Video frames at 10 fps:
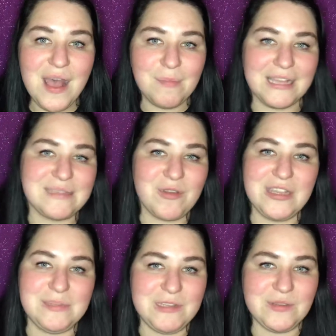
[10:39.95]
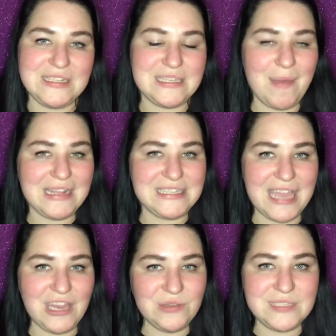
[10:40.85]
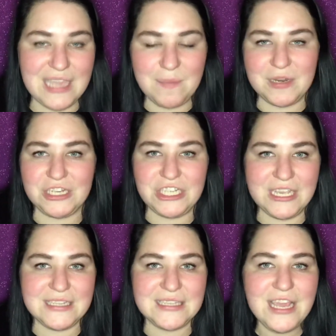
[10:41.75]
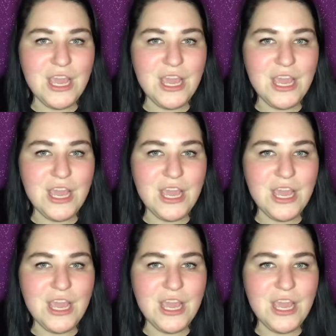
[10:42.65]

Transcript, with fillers: Plus I'm going to be doing some NCA and UCA predictions,